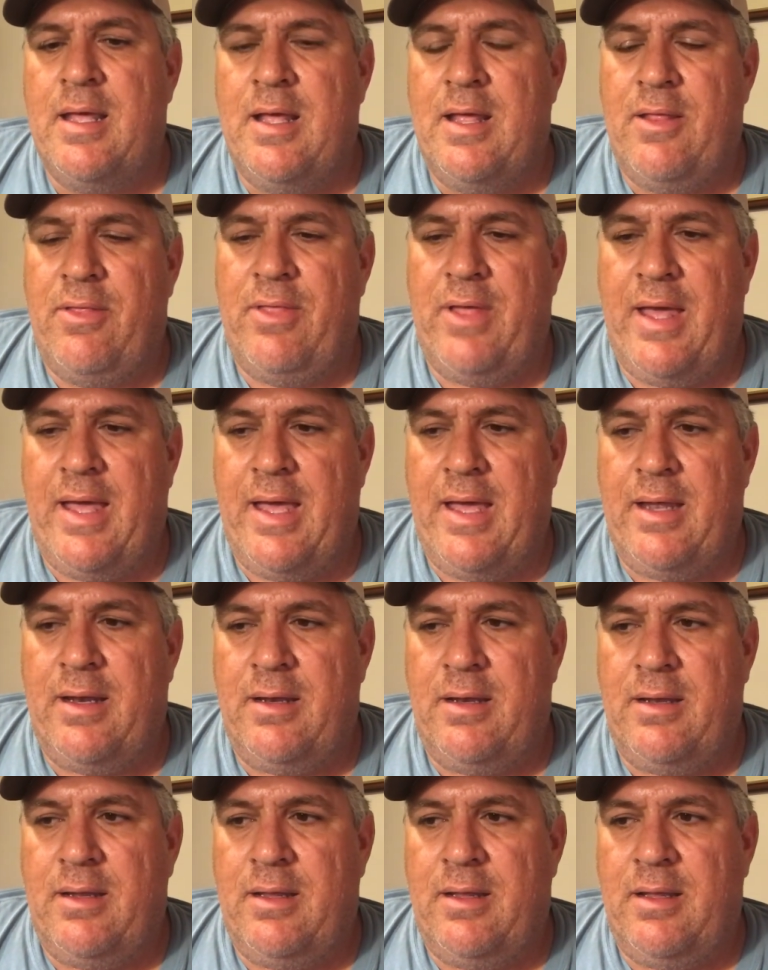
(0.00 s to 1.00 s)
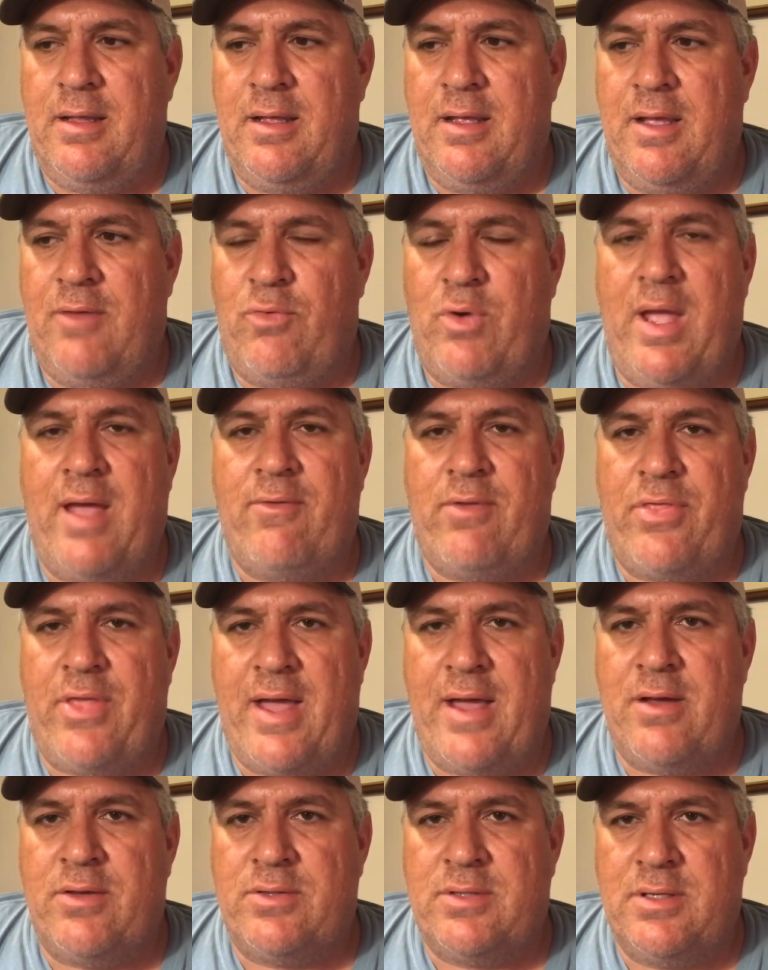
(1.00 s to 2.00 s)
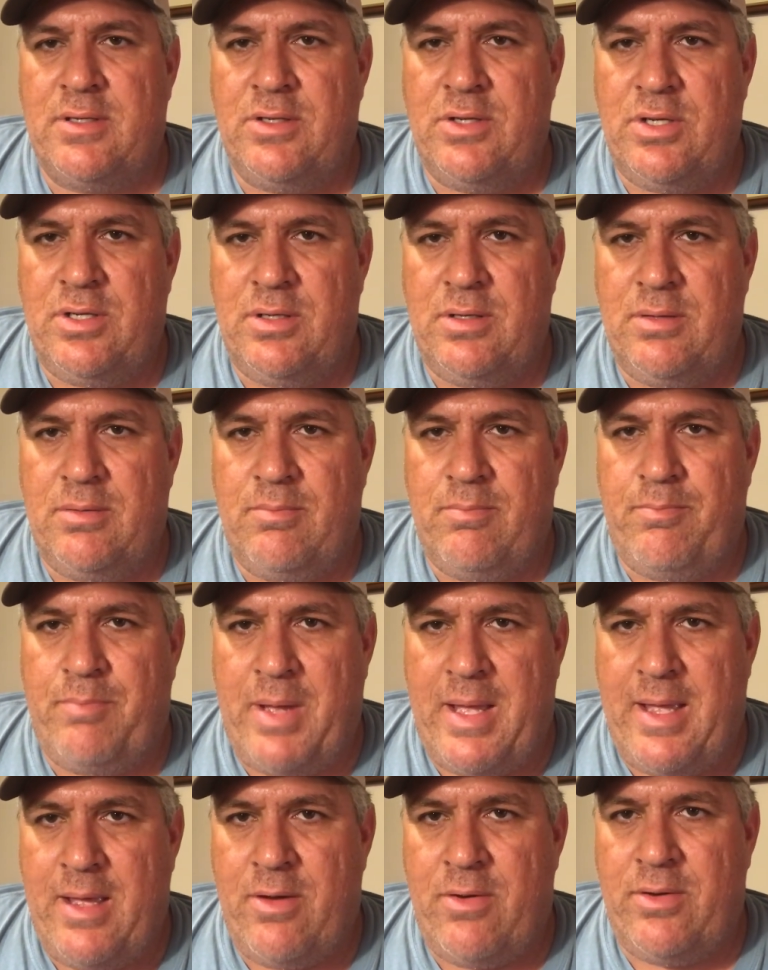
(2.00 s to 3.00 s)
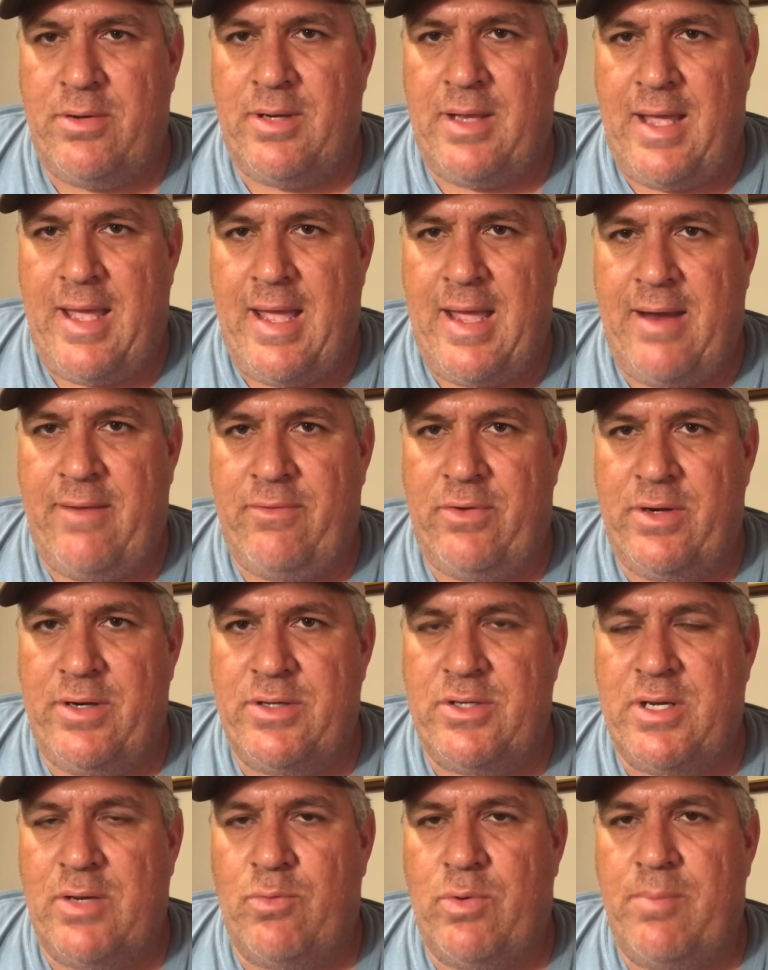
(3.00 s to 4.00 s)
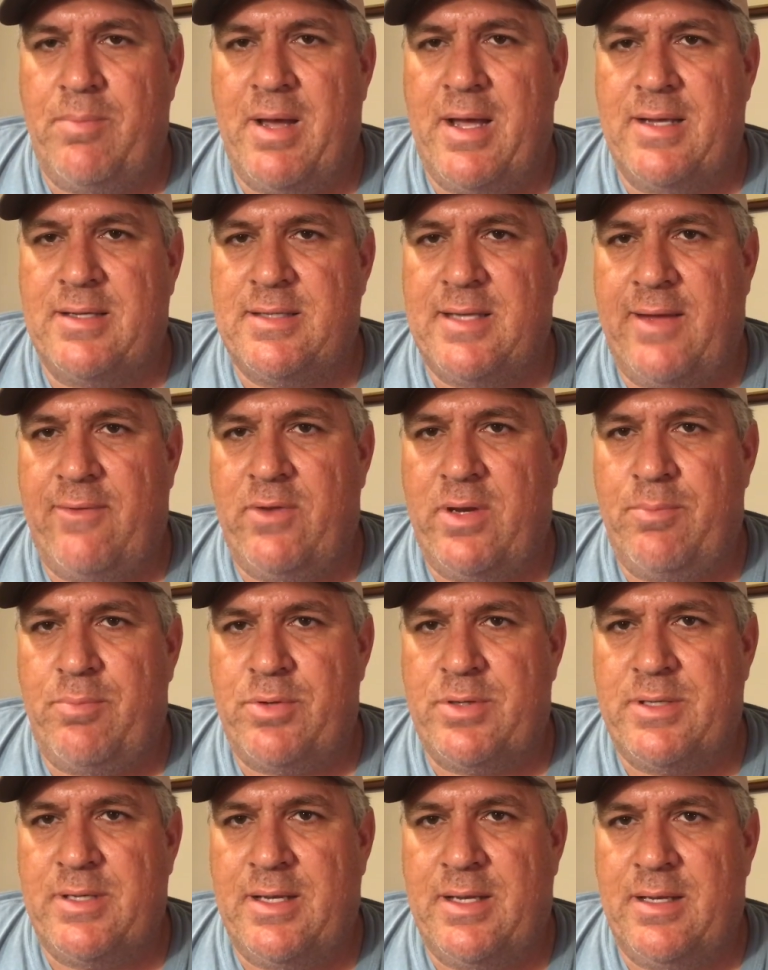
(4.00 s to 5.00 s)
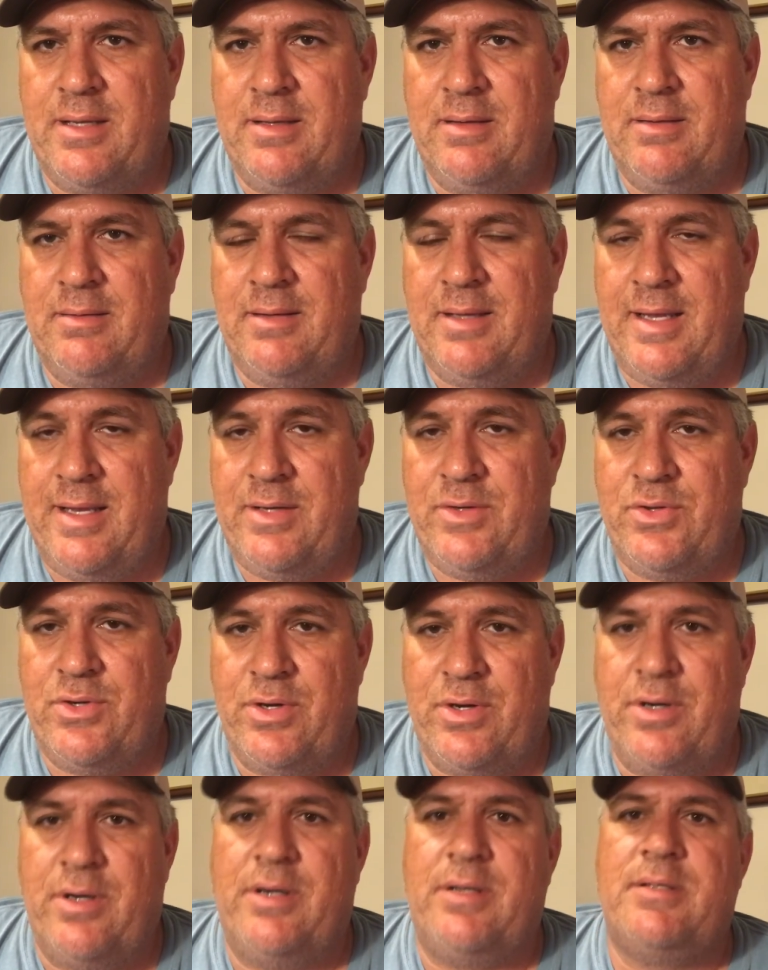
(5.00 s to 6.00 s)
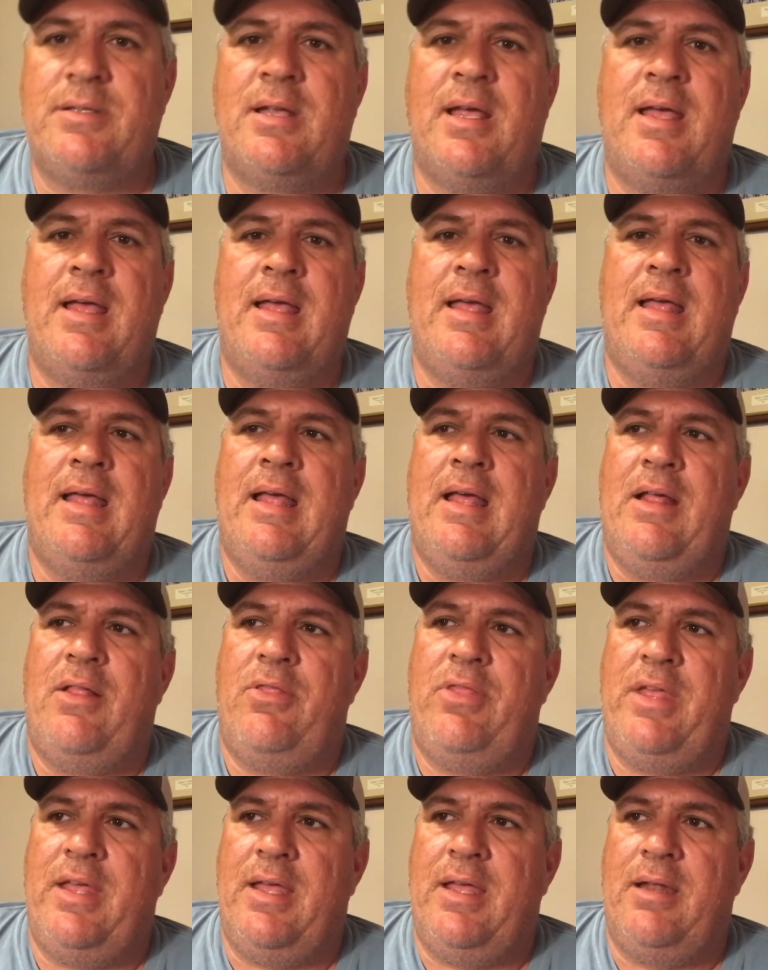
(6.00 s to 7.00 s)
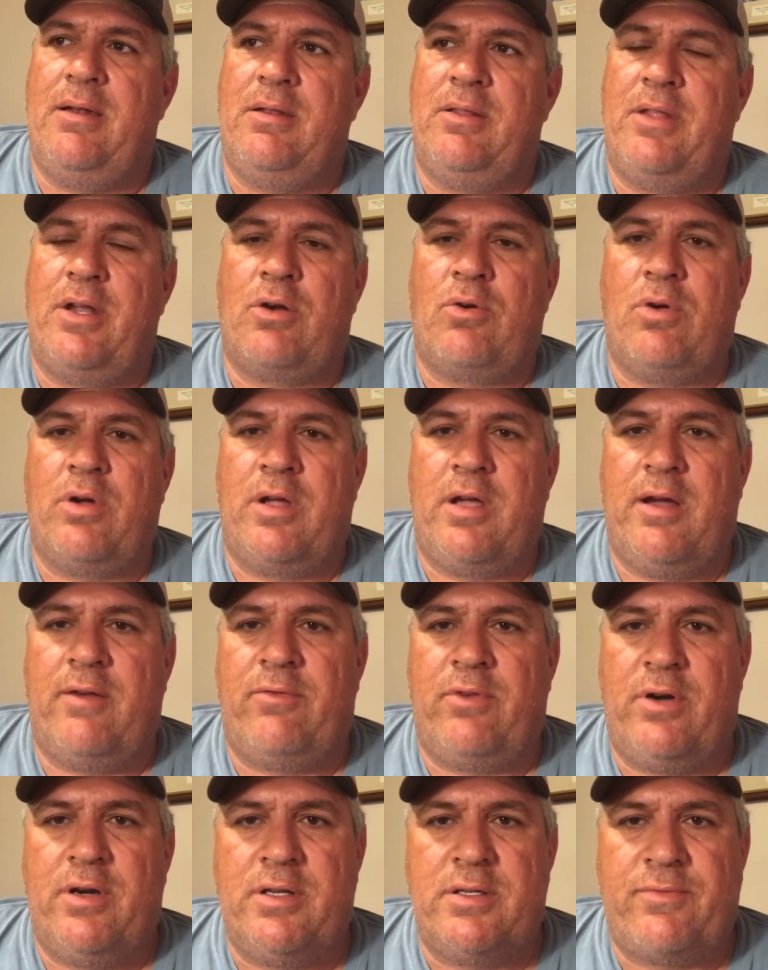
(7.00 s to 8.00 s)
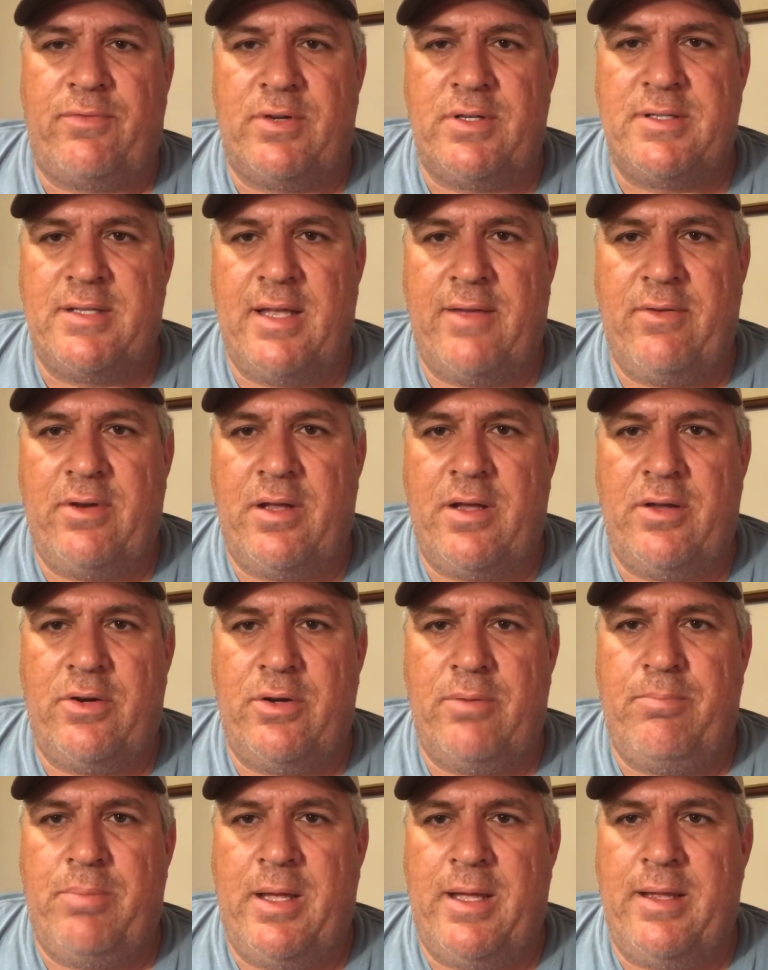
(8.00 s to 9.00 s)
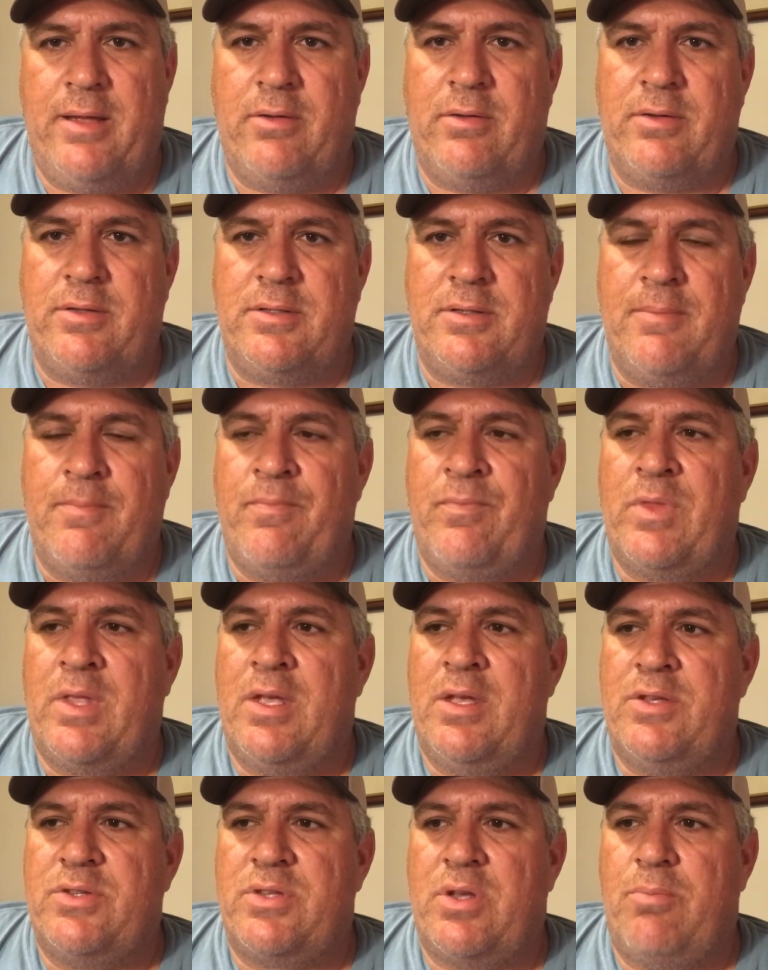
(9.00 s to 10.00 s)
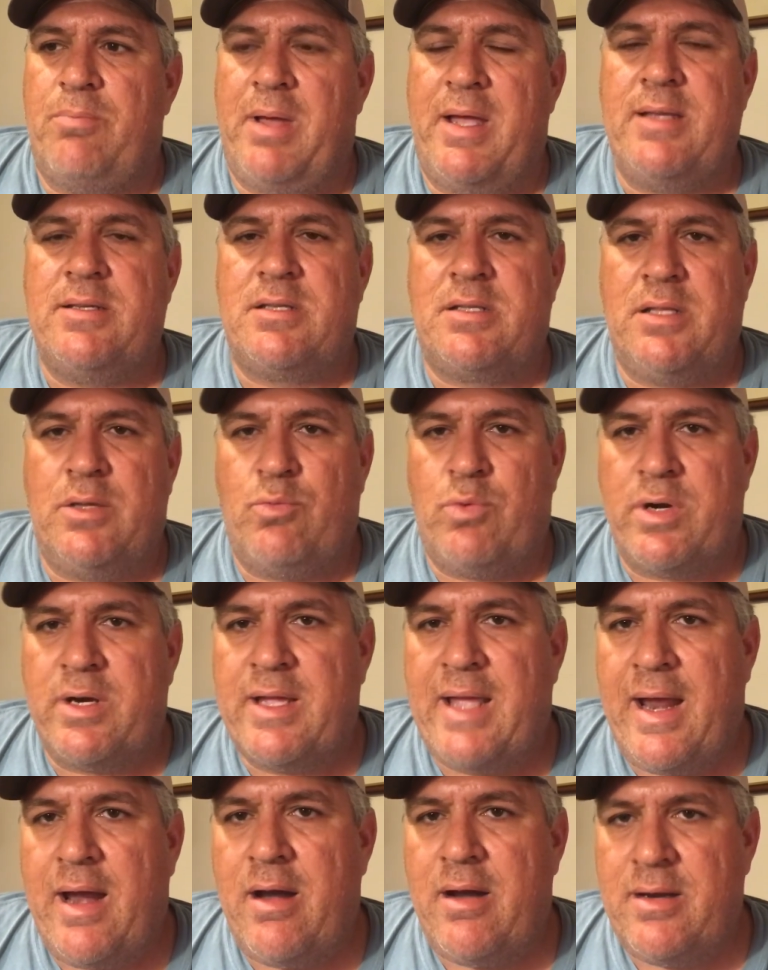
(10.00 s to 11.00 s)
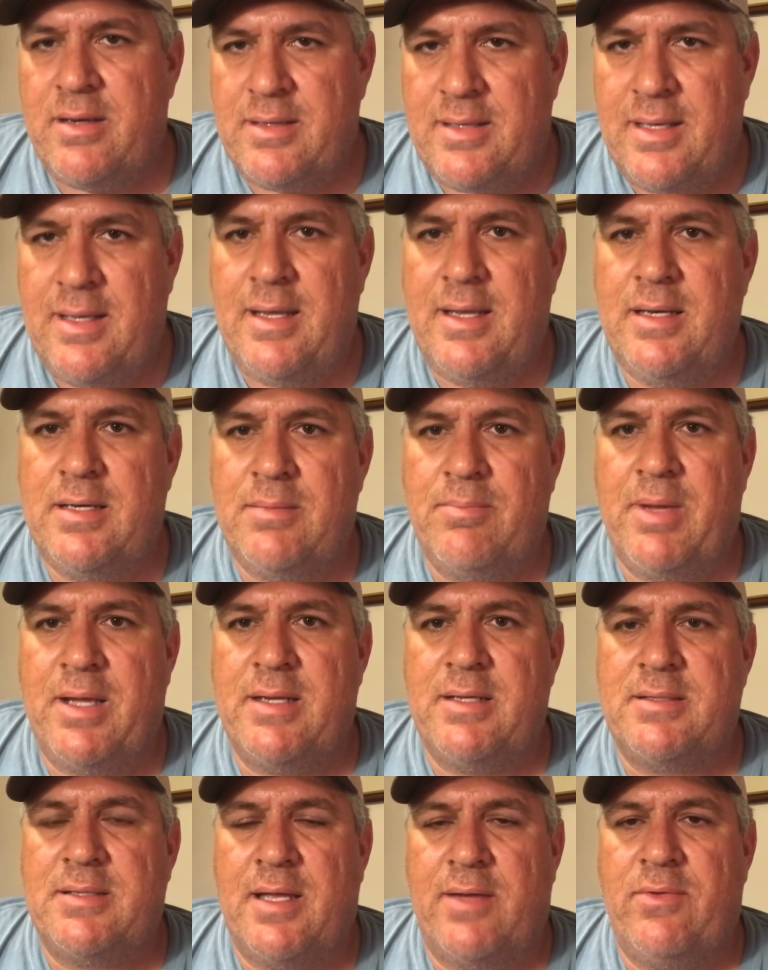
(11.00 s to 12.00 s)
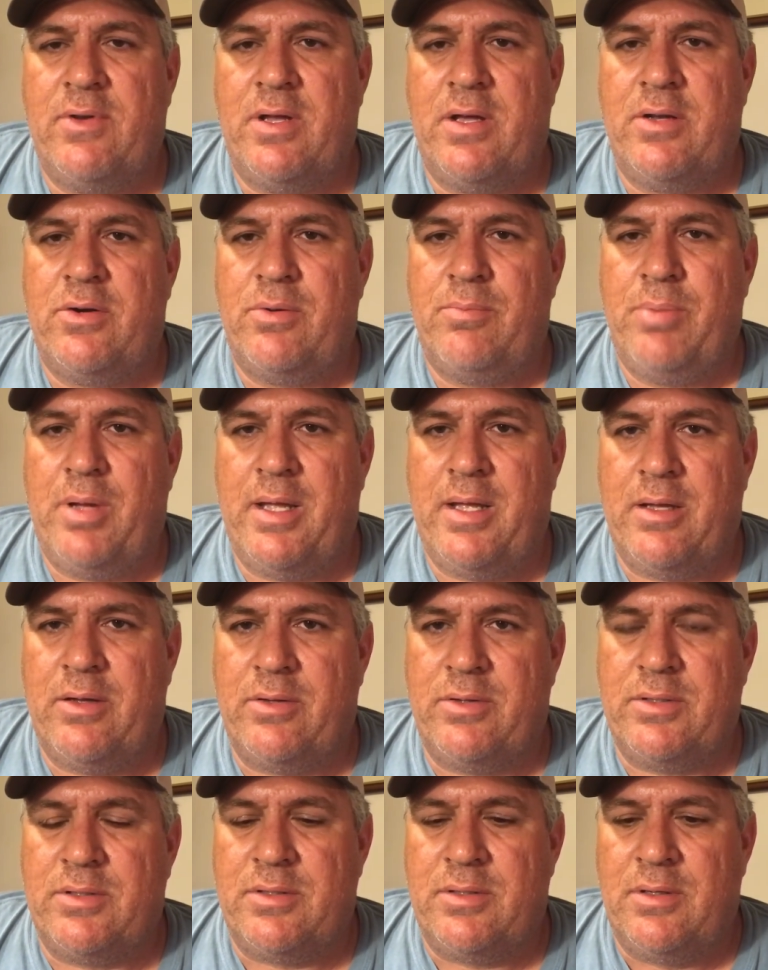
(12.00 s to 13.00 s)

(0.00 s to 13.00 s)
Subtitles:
that if we have 1,000 pound average and we buy 70% insurance, then they're going to cover us for 700 pounds. So basically, we're guaranteed to make 700 pounds